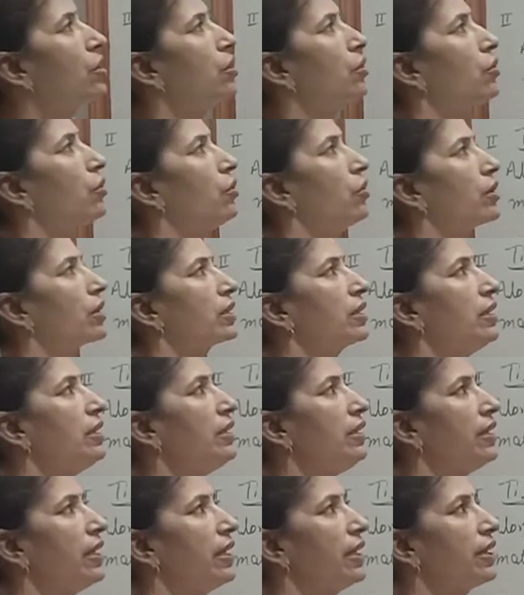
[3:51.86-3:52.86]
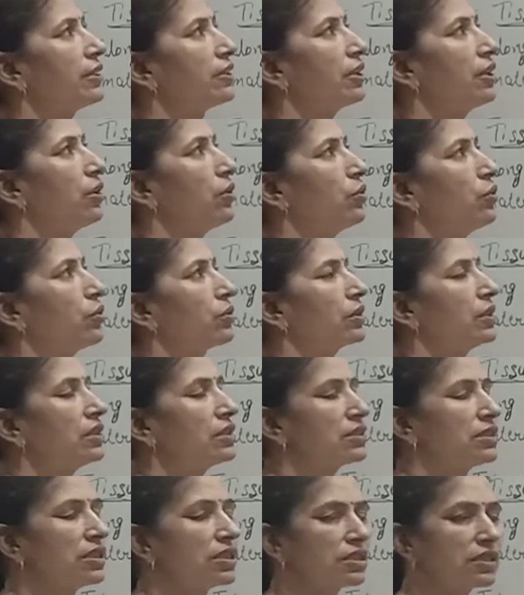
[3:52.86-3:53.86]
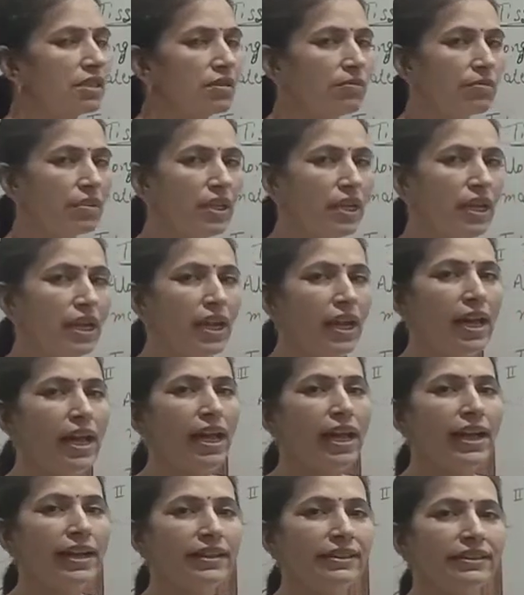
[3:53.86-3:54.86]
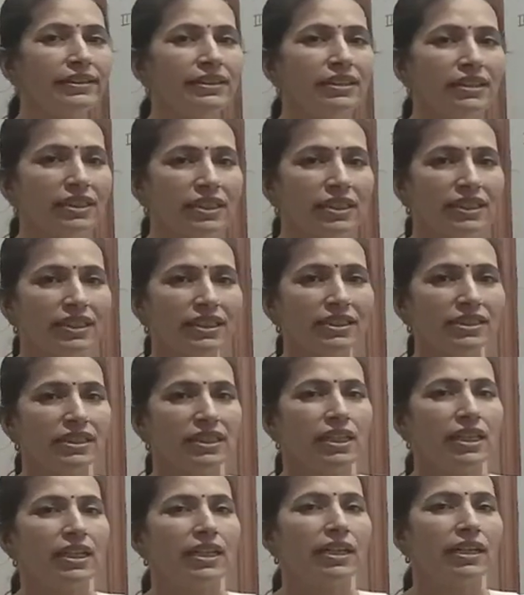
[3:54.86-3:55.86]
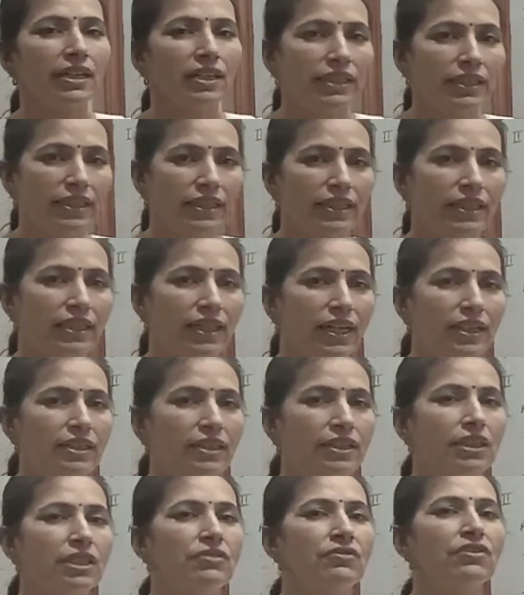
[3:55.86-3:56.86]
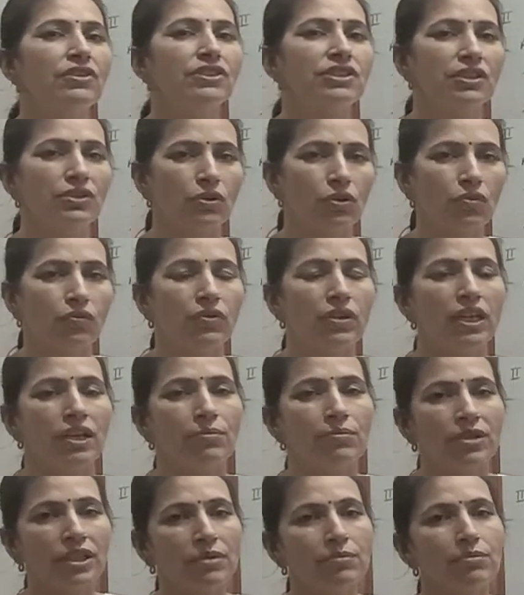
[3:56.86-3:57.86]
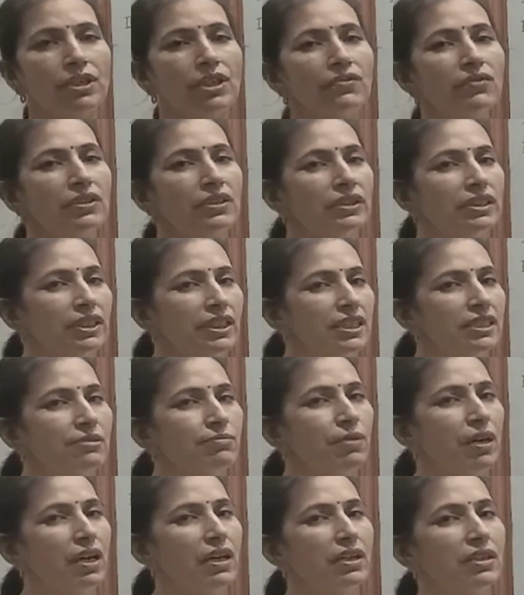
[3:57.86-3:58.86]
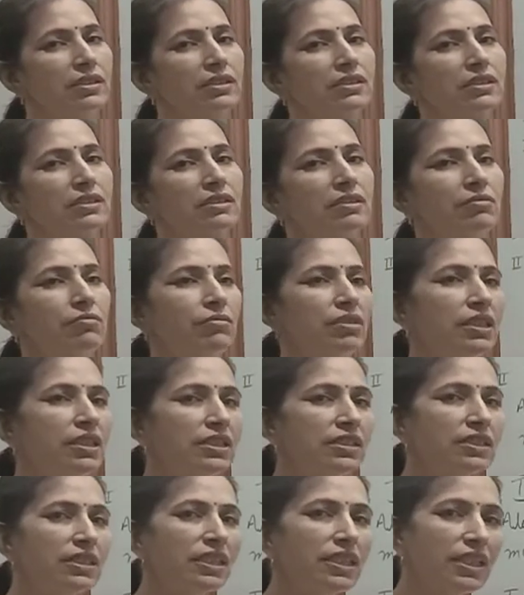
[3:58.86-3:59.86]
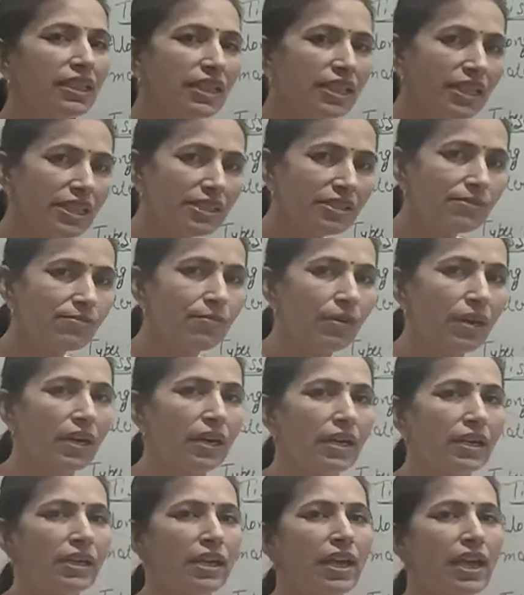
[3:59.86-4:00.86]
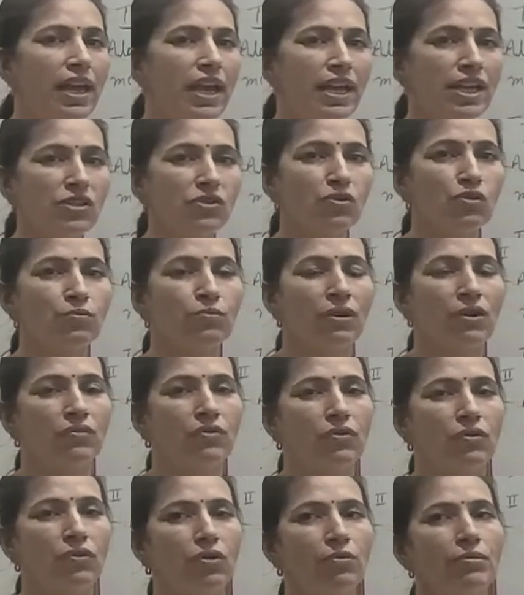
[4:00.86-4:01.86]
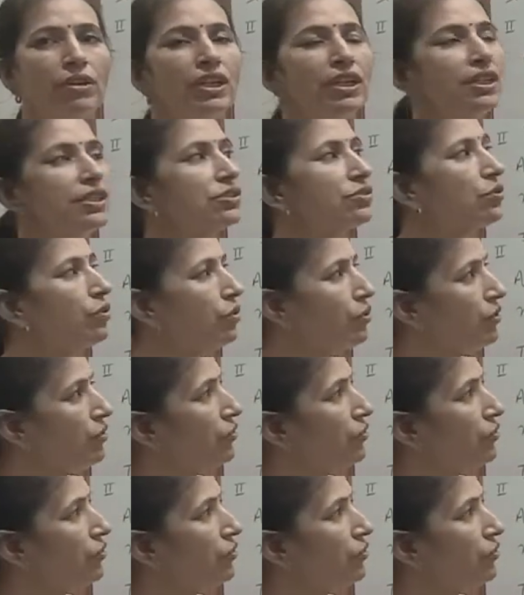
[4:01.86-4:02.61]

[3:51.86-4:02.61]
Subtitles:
organ and the organ system. And there is clear-cut division of labor between these parts. Means each part has to perform its own